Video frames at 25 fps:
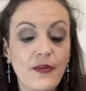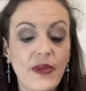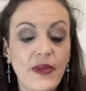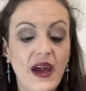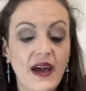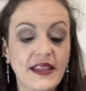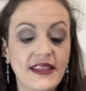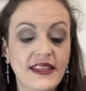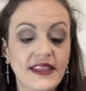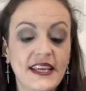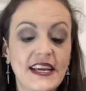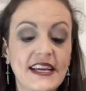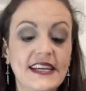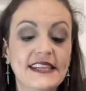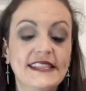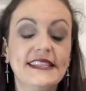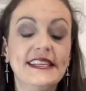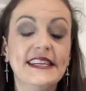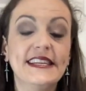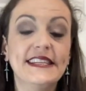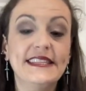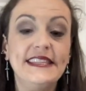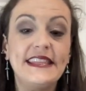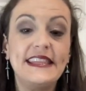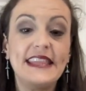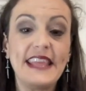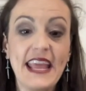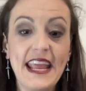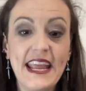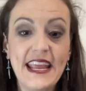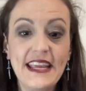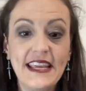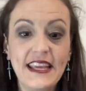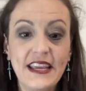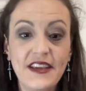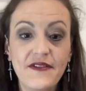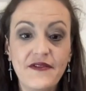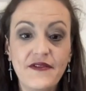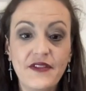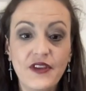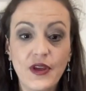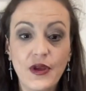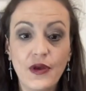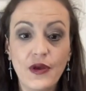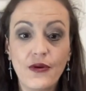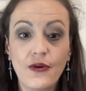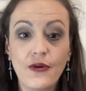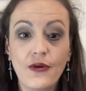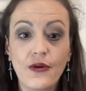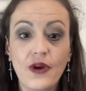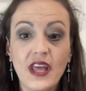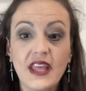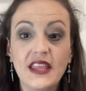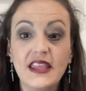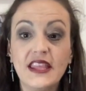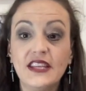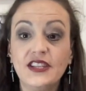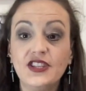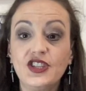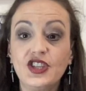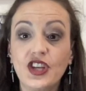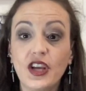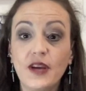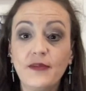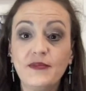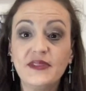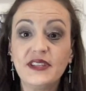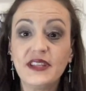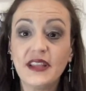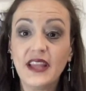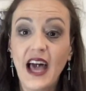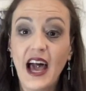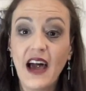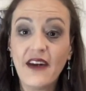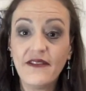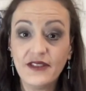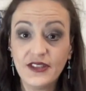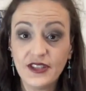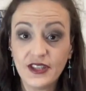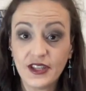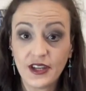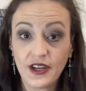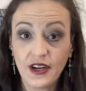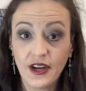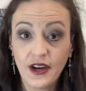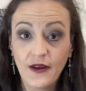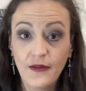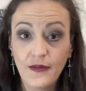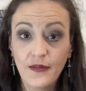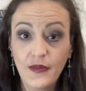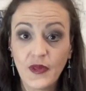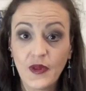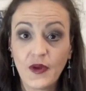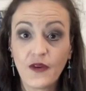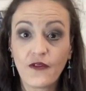about this is they give you the chipped lavender